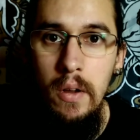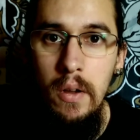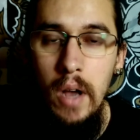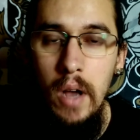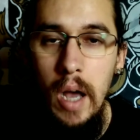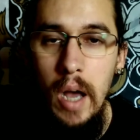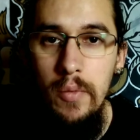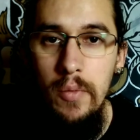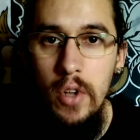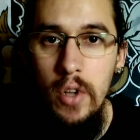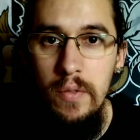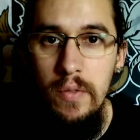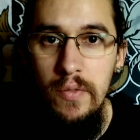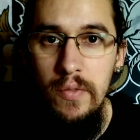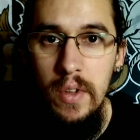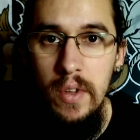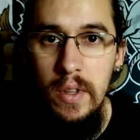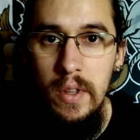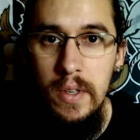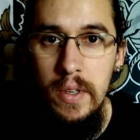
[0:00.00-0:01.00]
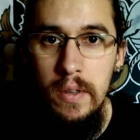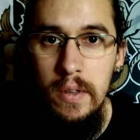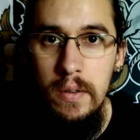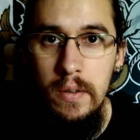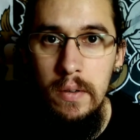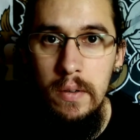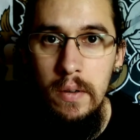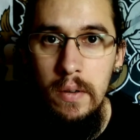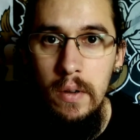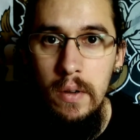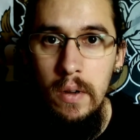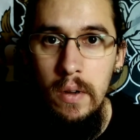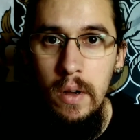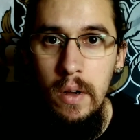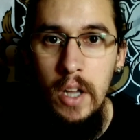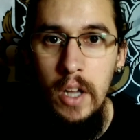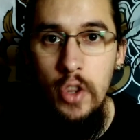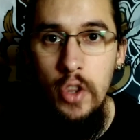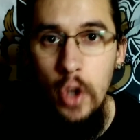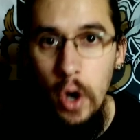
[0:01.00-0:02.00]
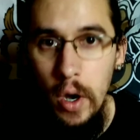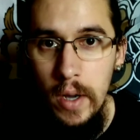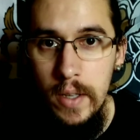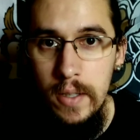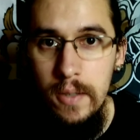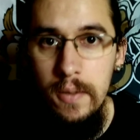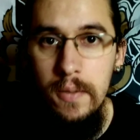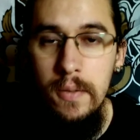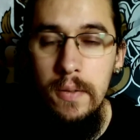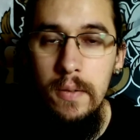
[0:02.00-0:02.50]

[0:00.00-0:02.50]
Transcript: I'm not feeling annoyed